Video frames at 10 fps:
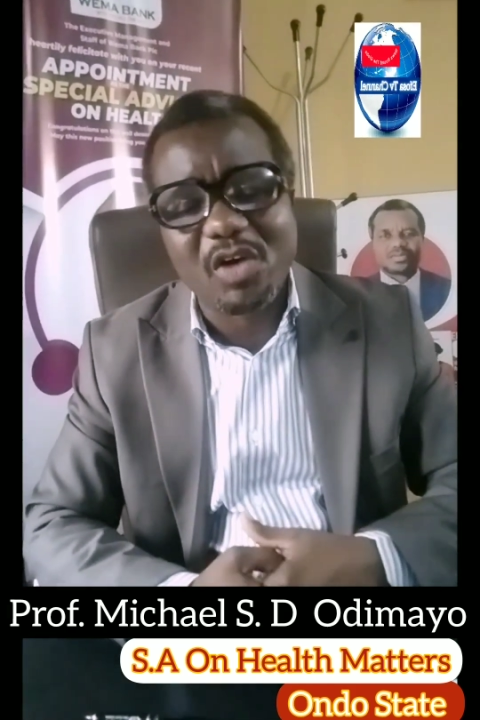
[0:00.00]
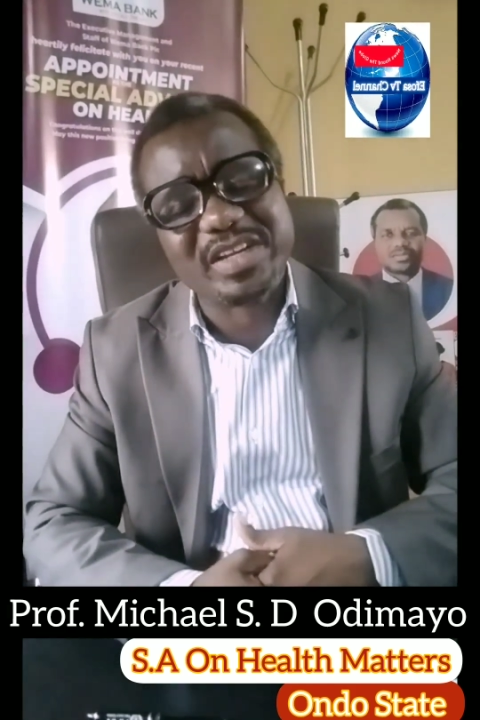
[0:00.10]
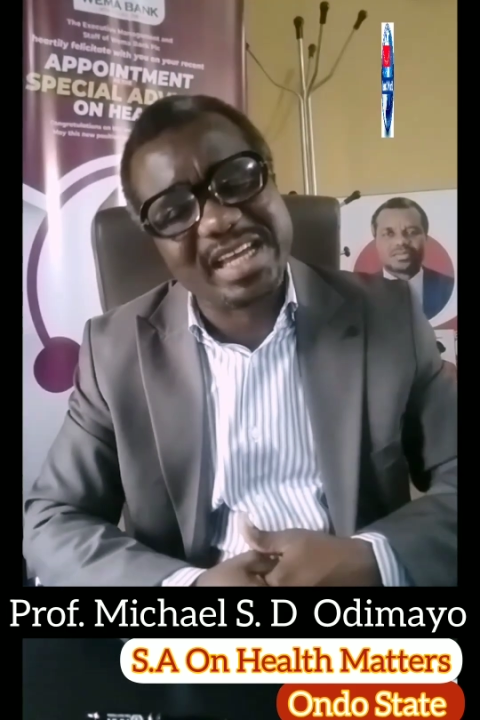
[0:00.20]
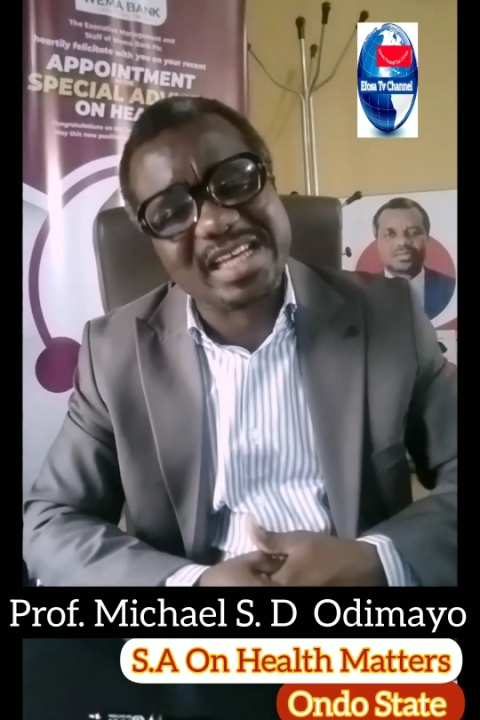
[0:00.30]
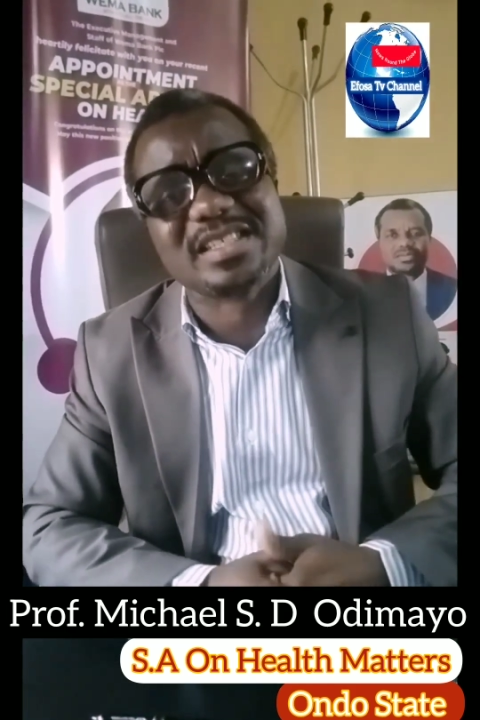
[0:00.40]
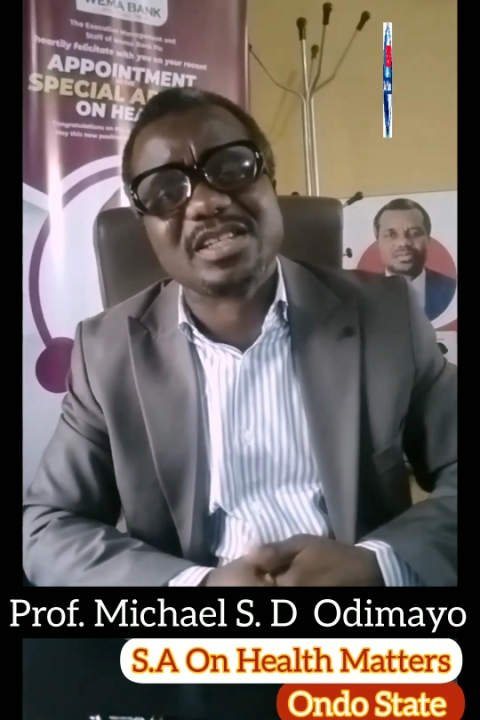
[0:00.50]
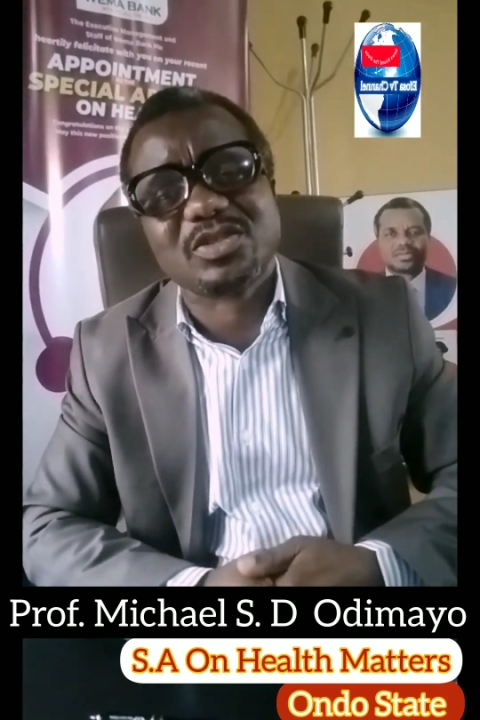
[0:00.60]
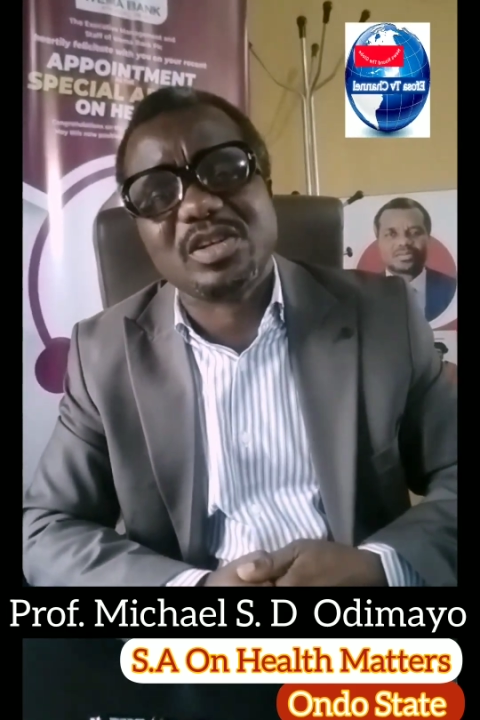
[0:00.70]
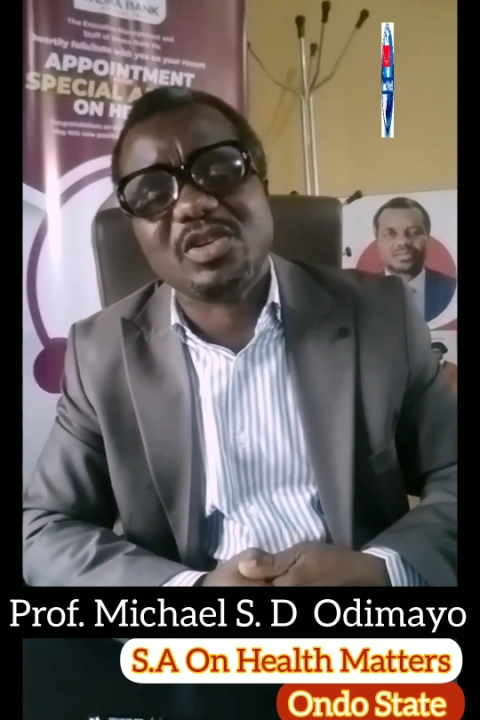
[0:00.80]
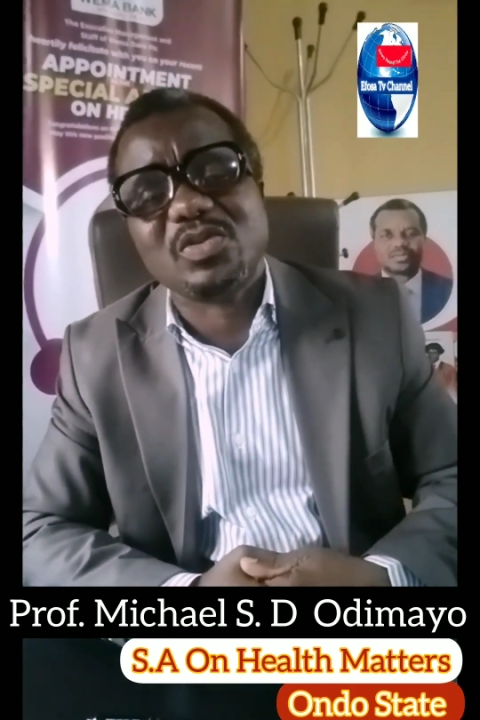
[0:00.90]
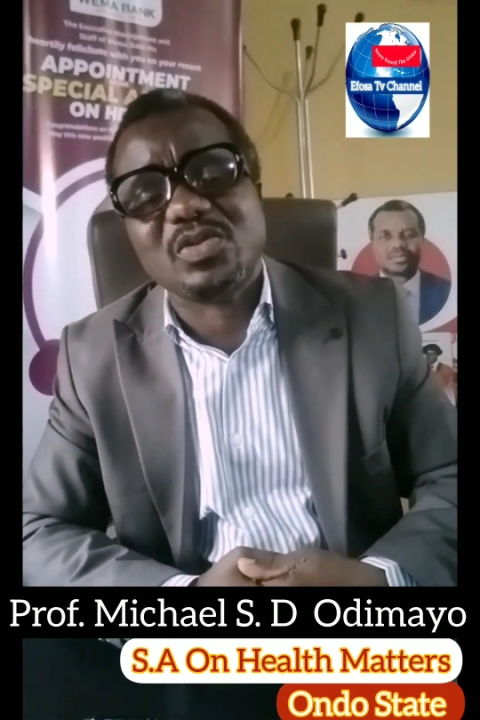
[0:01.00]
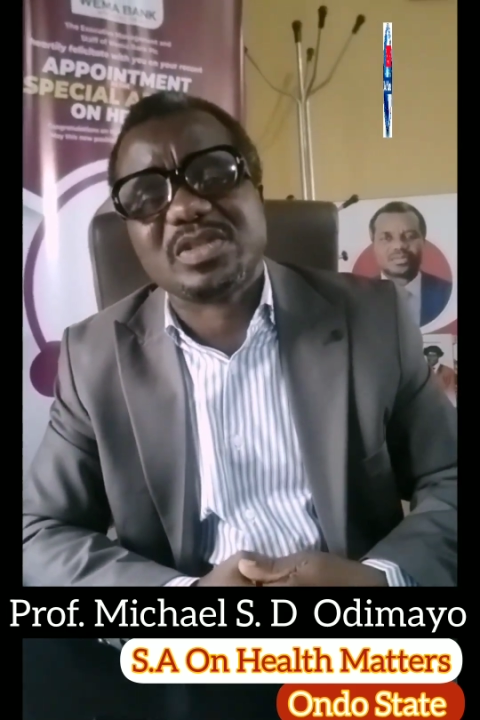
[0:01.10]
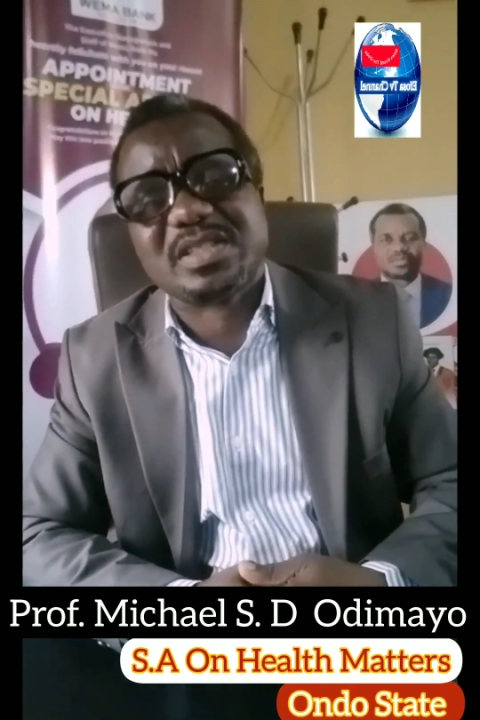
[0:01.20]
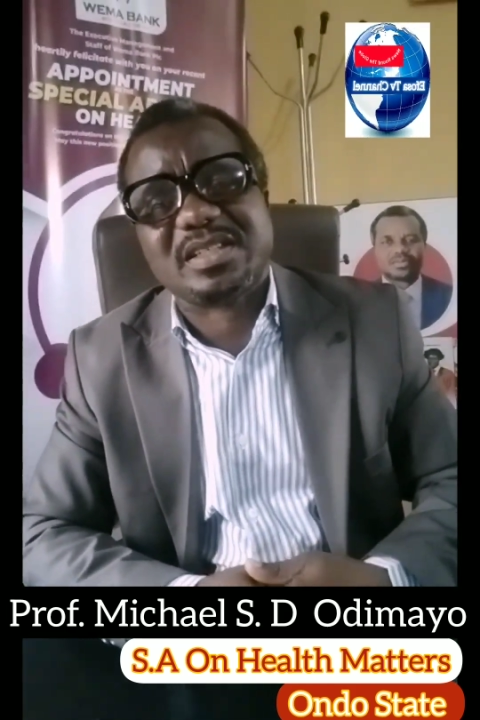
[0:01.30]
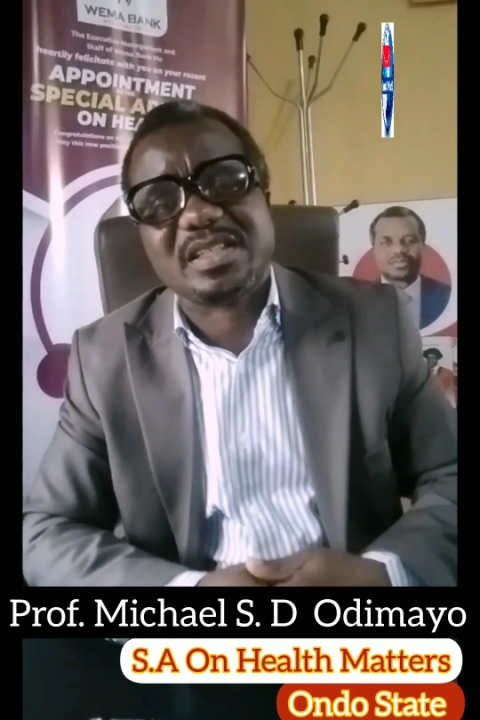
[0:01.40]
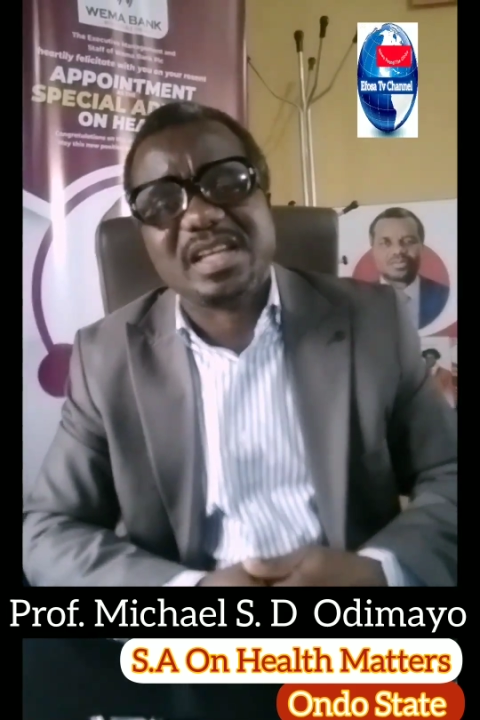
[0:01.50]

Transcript: the health sector in Ondo State.